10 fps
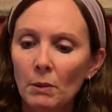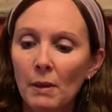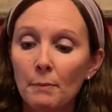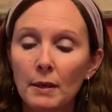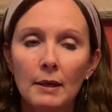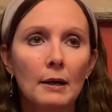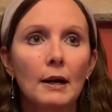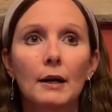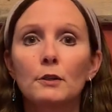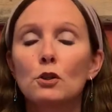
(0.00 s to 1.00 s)
maybe
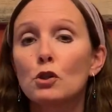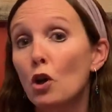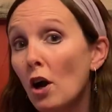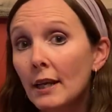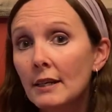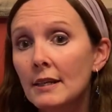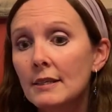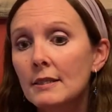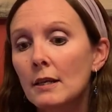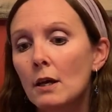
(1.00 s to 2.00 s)

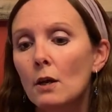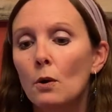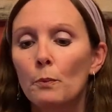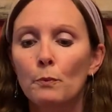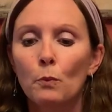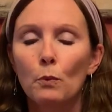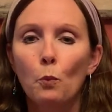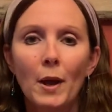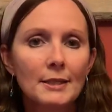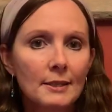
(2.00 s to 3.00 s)
chalkiness,
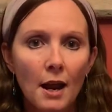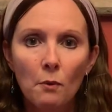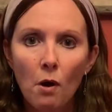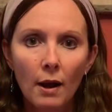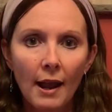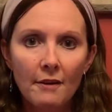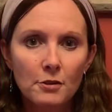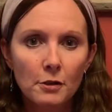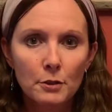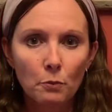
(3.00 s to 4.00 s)
wet sidewalk
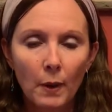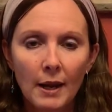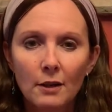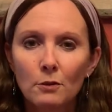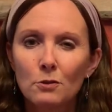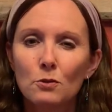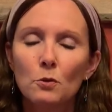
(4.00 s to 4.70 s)
after it's rained, those are